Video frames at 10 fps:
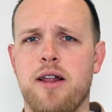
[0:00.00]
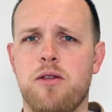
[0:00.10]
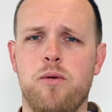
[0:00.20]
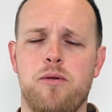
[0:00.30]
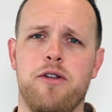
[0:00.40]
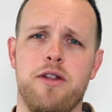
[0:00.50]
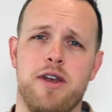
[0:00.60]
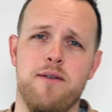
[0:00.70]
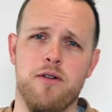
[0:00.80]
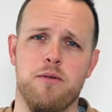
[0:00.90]
let's move on to the
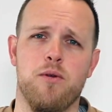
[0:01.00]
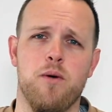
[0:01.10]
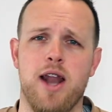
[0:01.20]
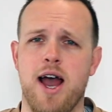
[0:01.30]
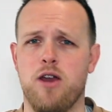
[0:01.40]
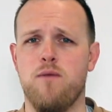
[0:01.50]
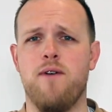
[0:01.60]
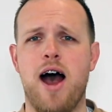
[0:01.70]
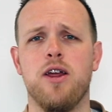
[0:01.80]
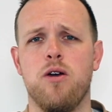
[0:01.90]
difference between how you
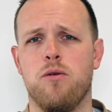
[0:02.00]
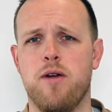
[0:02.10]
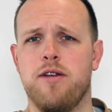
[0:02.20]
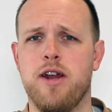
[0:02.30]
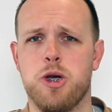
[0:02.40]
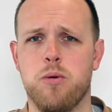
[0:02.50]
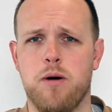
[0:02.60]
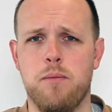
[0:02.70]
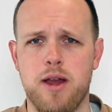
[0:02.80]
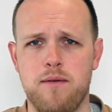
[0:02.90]
value a residential
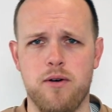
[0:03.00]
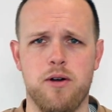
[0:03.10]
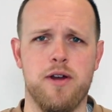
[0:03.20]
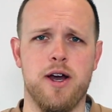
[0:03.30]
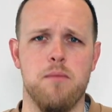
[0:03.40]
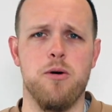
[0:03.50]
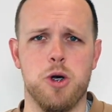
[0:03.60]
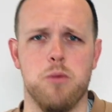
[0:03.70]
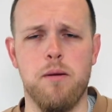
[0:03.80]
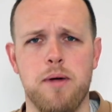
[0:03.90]
property versus a
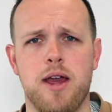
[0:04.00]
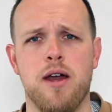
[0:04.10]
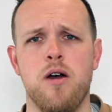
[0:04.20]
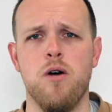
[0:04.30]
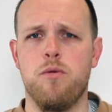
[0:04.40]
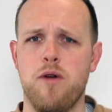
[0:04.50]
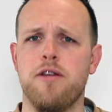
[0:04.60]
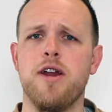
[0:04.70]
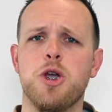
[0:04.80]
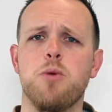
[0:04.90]
commercial property. With
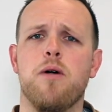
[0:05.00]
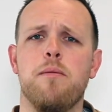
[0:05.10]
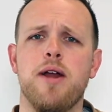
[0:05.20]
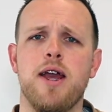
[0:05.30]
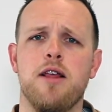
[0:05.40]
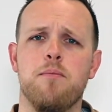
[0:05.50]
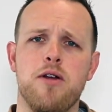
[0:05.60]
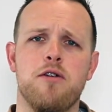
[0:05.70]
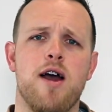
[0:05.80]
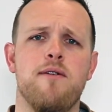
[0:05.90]
residential property, it's
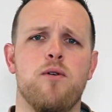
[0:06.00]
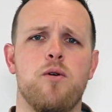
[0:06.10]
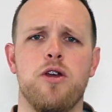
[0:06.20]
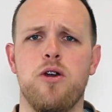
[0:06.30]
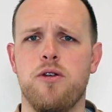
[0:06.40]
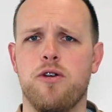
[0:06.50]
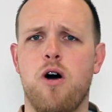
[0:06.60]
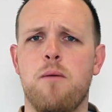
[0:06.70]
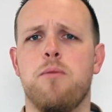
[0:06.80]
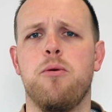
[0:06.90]
pretty straightforward. You use
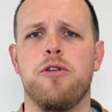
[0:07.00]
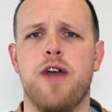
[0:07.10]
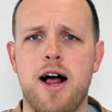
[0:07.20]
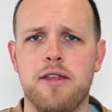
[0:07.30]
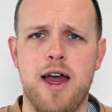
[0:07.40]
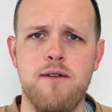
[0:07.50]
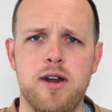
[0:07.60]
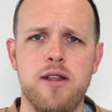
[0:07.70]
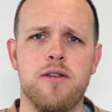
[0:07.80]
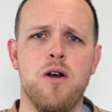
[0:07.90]
comparable sales
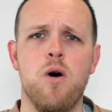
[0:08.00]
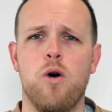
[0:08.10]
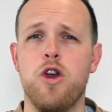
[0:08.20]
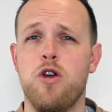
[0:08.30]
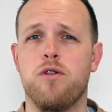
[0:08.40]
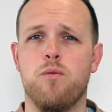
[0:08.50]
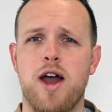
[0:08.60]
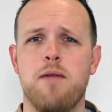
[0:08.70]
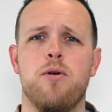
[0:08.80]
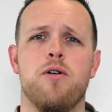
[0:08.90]
evidence or use a
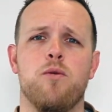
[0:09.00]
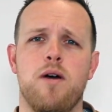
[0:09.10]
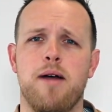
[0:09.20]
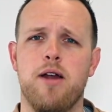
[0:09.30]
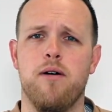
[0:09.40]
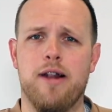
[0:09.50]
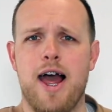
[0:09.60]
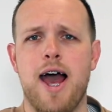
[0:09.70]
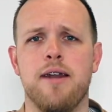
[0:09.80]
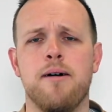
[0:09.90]
rate per square metre on
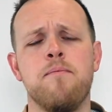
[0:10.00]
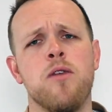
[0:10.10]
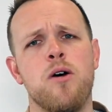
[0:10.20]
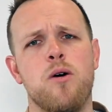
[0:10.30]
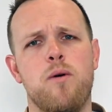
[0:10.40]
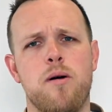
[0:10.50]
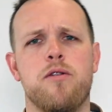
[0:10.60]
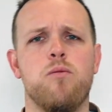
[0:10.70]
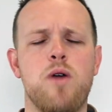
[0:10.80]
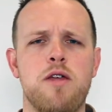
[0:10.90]
land.
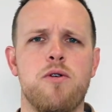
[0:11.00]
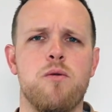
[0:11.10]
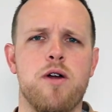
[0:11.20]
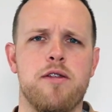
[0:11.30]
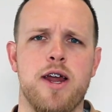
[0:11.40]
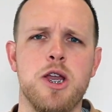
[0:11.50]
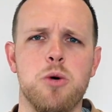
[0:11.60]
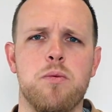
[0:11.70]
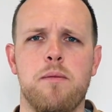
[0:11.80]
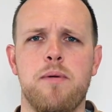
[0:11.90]
Whereas with
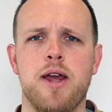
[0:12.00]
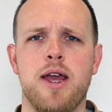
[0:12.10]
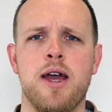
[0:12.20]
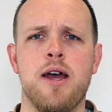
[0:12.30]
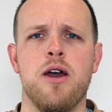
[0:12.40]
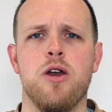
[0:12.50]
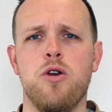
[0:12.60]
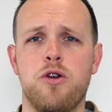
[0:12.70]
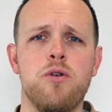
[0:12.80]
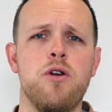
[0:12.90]
residential property,
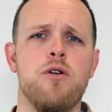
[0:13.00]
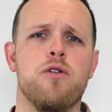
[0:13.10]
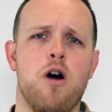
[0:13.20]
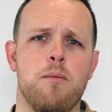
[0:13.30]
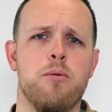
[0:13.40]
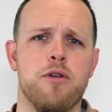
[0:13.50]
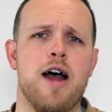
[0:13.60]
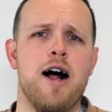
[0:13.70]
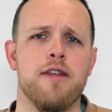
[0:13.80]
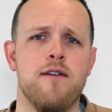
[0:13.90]
you do use comparable
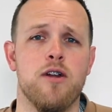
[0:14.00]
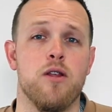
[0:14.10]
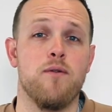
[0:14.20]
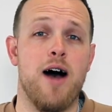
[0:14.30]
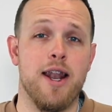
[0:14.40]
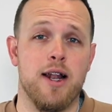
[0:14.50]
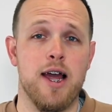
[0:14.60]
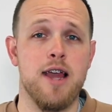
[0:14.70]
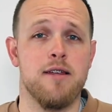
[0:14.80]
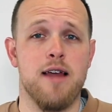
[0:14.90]
sales evidence for
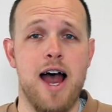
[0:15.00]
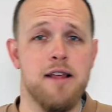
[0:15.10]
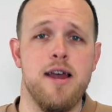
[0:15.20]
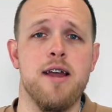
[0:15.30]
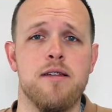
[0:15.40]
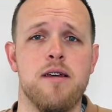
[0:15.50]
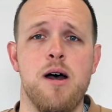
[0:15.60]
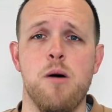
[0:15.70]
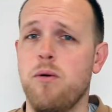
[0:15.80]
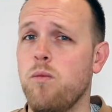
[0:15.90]
unleased assets,
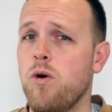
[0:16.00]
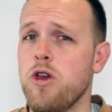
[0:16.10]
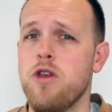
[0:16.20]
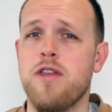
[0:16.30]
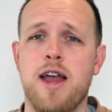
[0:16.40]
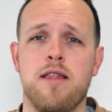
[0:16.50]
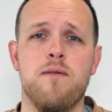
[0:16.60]
but what you tend to